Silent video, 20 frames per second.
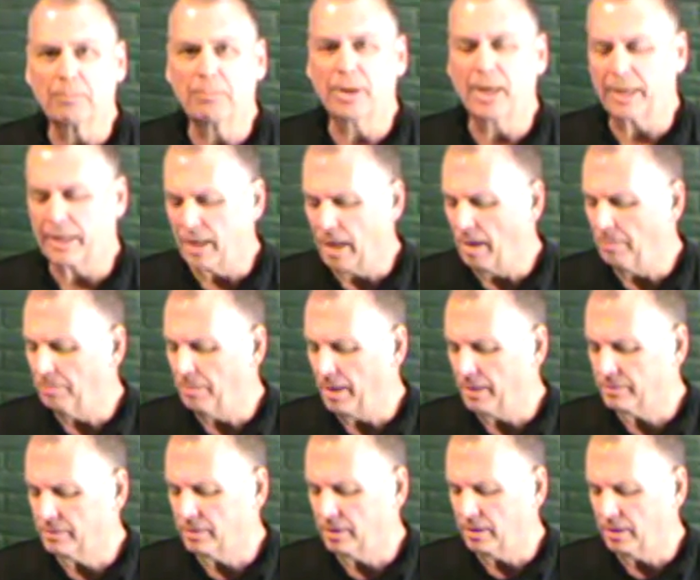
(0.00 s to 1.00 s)
pick up
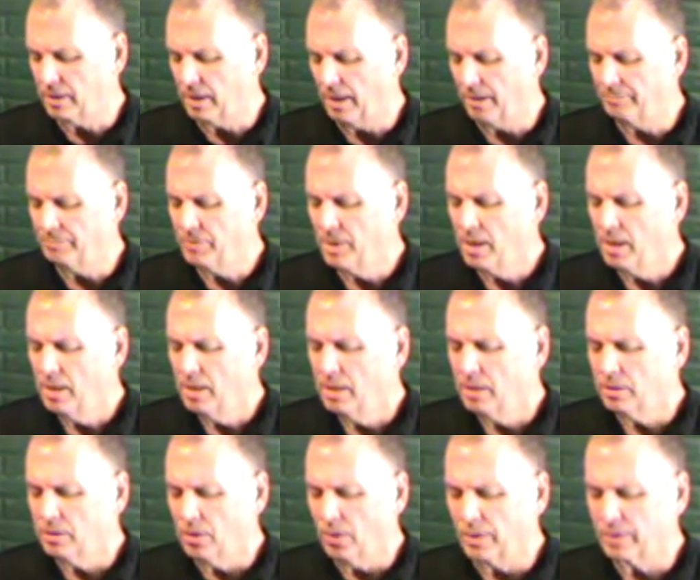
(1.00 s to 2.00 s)
at the
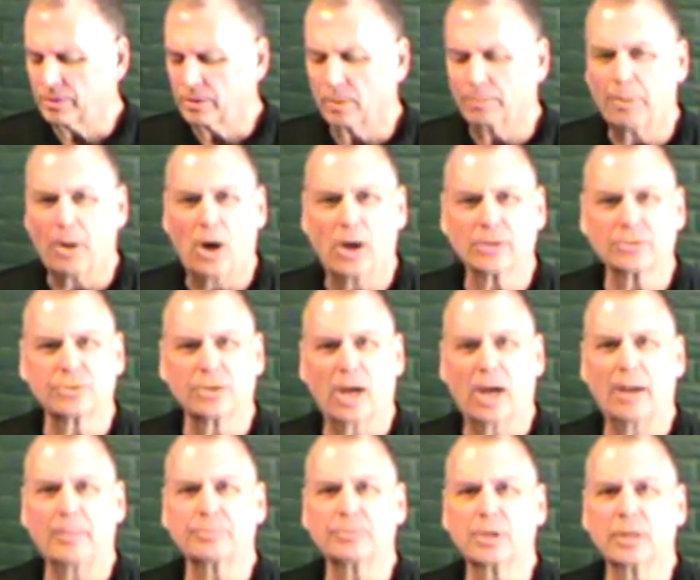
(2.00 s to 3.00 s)
at the pawn
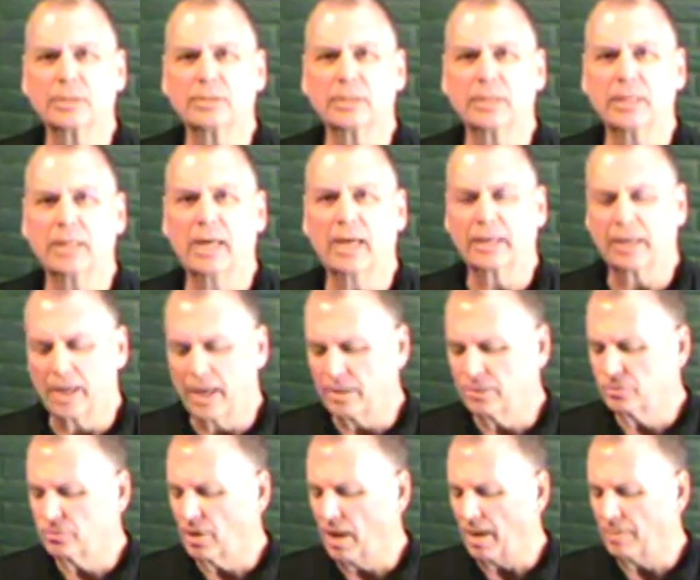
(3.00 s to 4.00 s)
shops and the gun
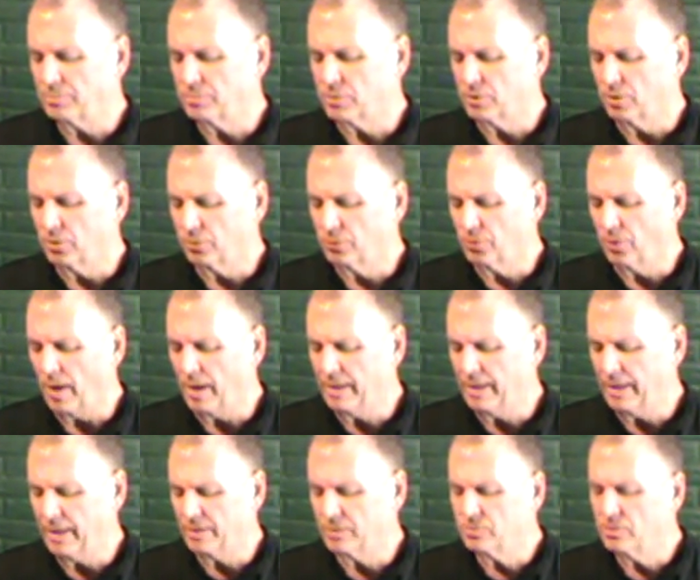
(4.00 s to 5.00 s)
shops that are
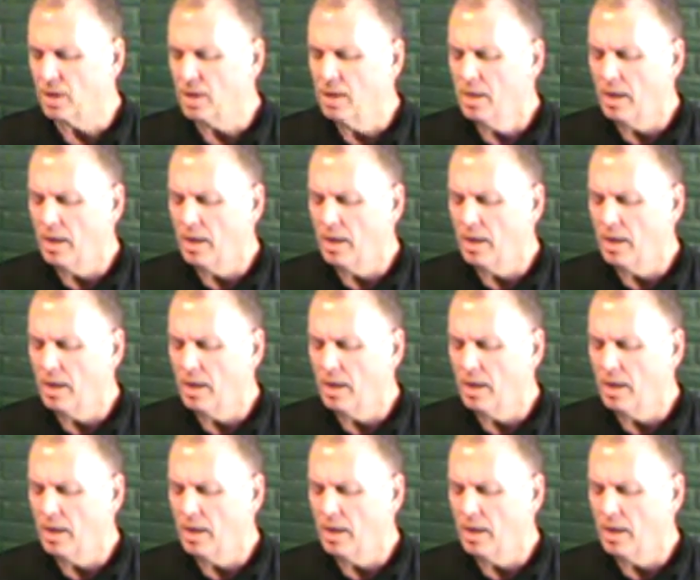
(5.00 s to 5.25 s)
trade-ins.